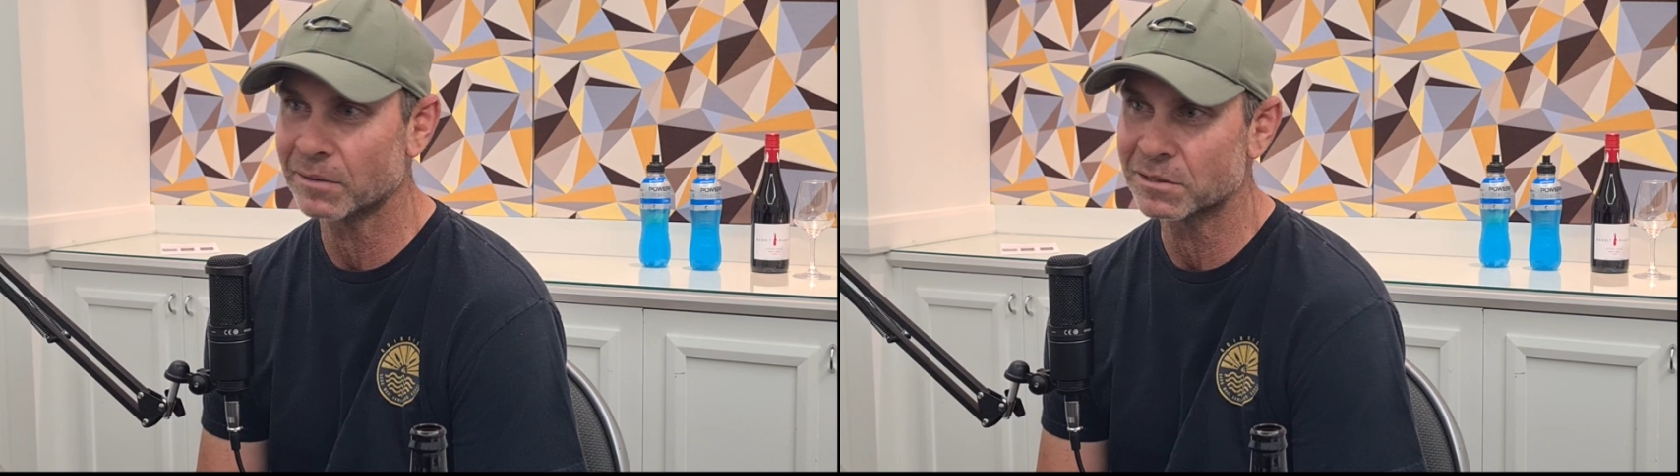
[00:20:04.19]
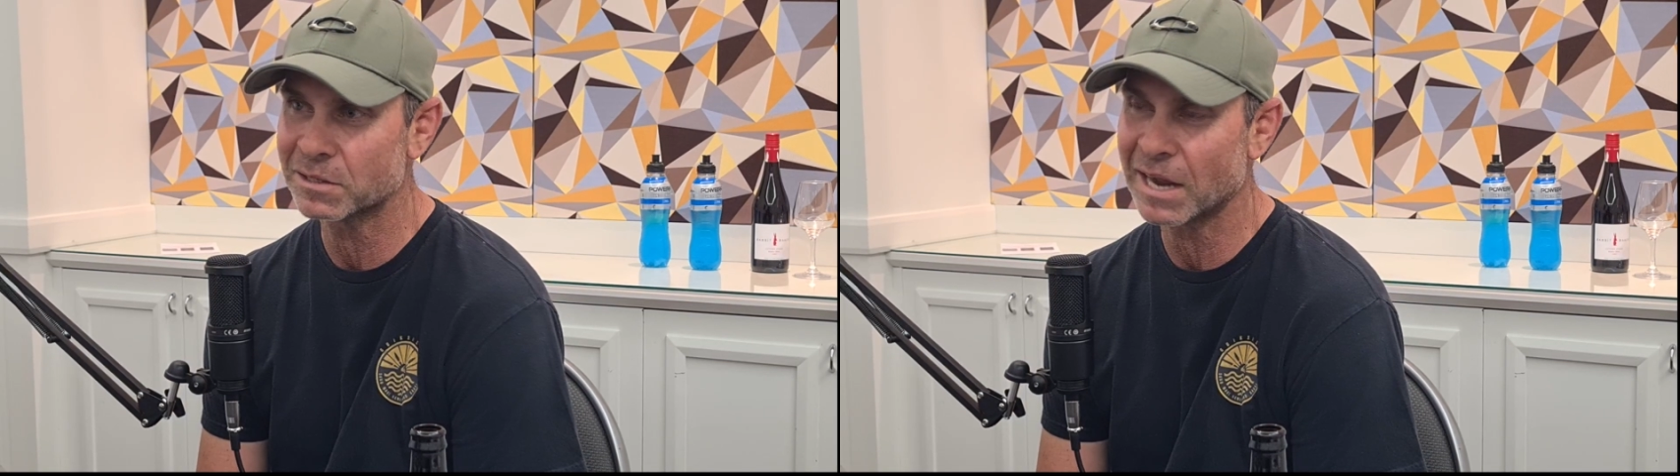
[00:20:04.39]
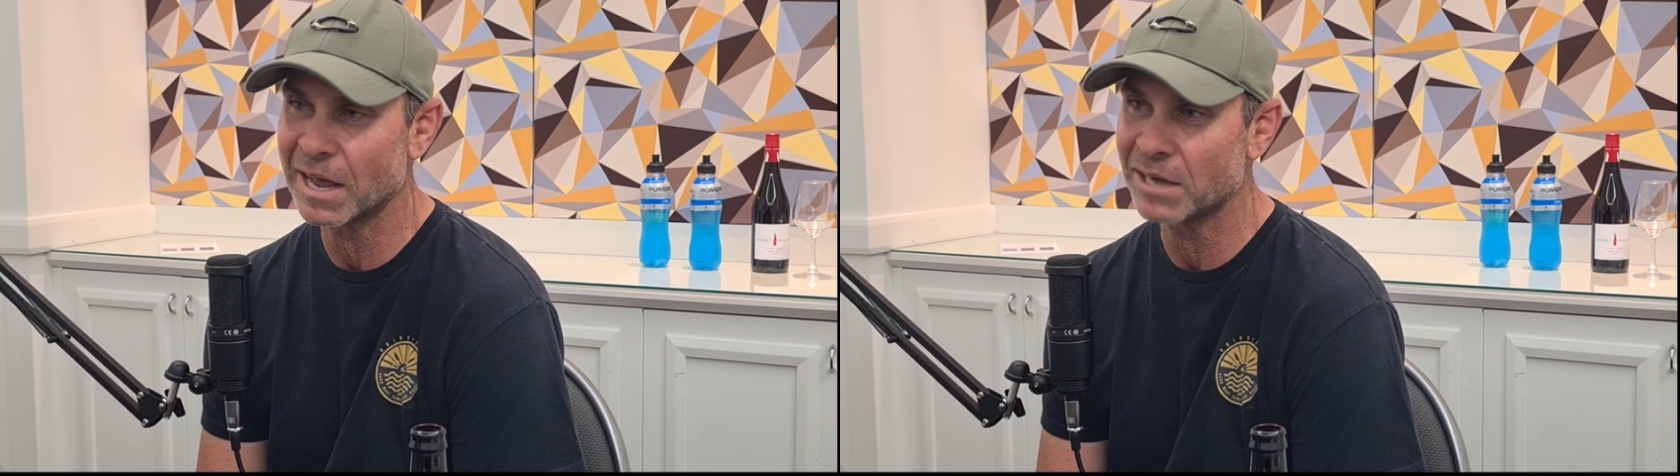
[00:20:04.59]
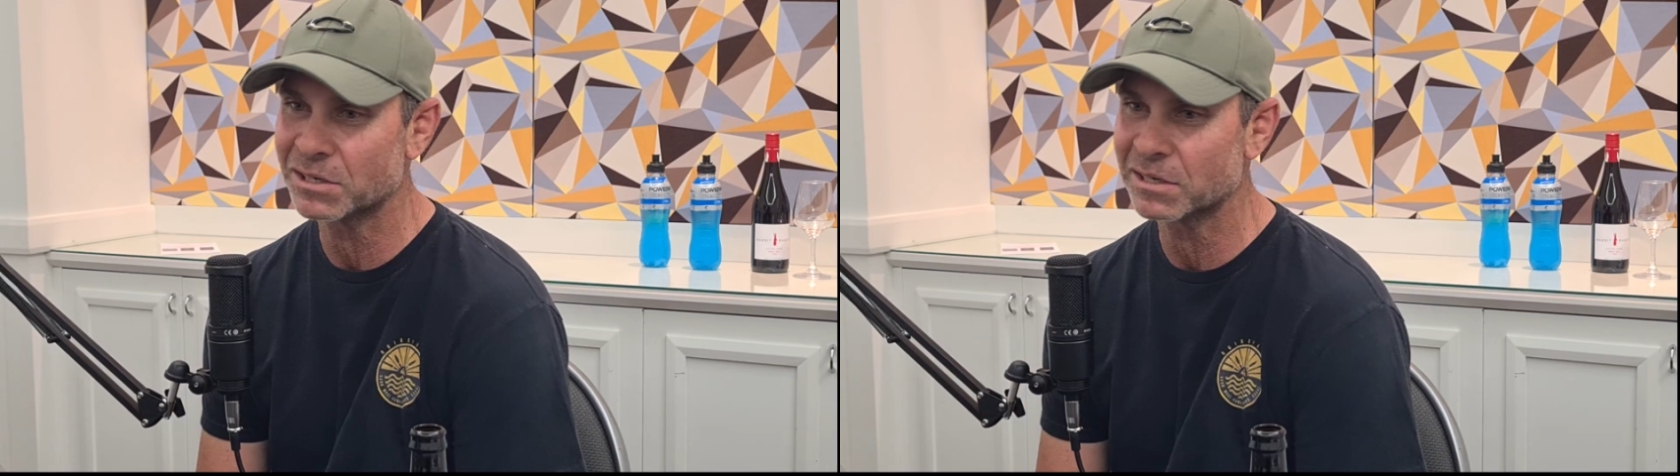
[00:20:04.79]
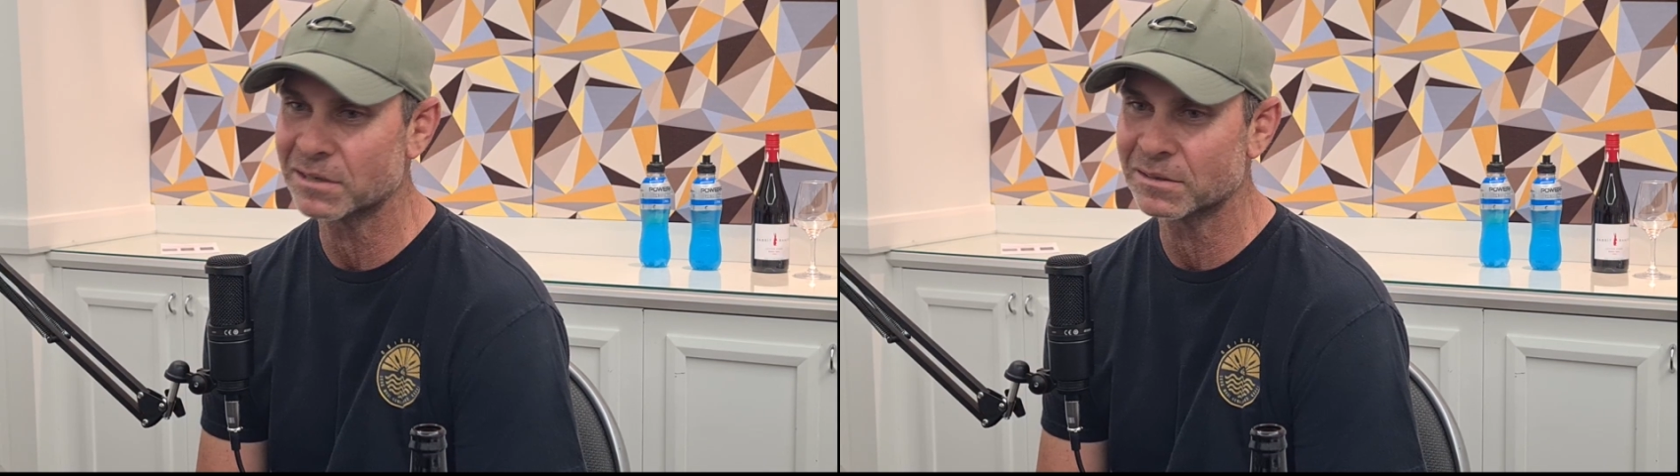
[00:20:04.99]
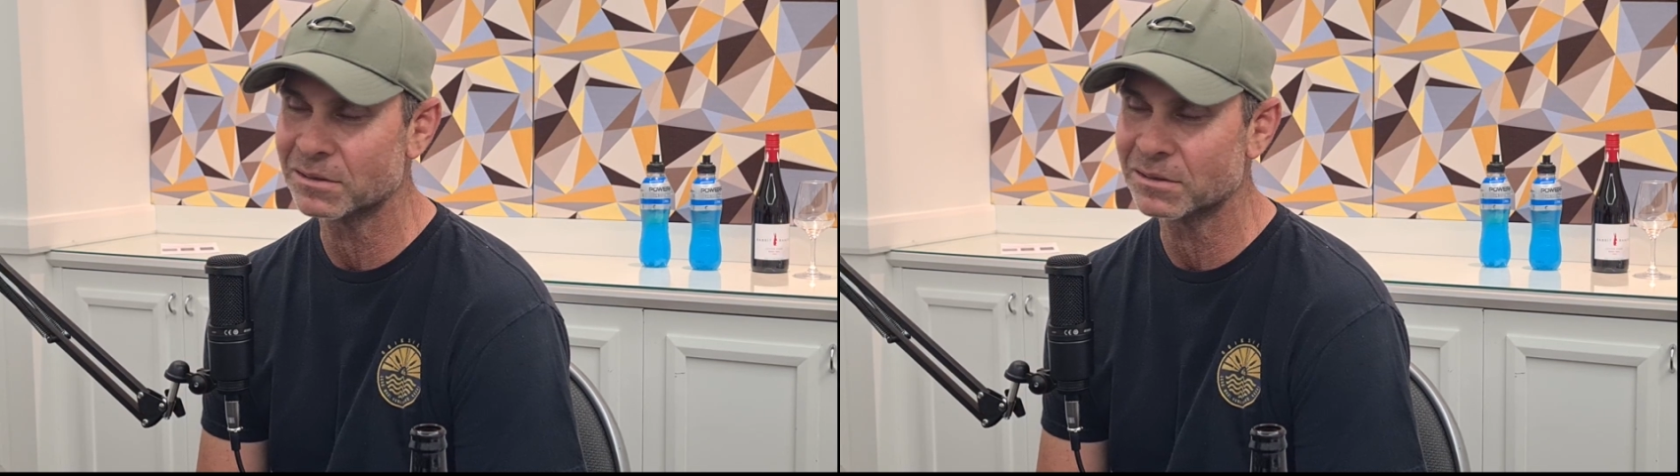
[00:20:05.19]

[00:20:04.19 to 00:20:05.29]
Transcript: stage that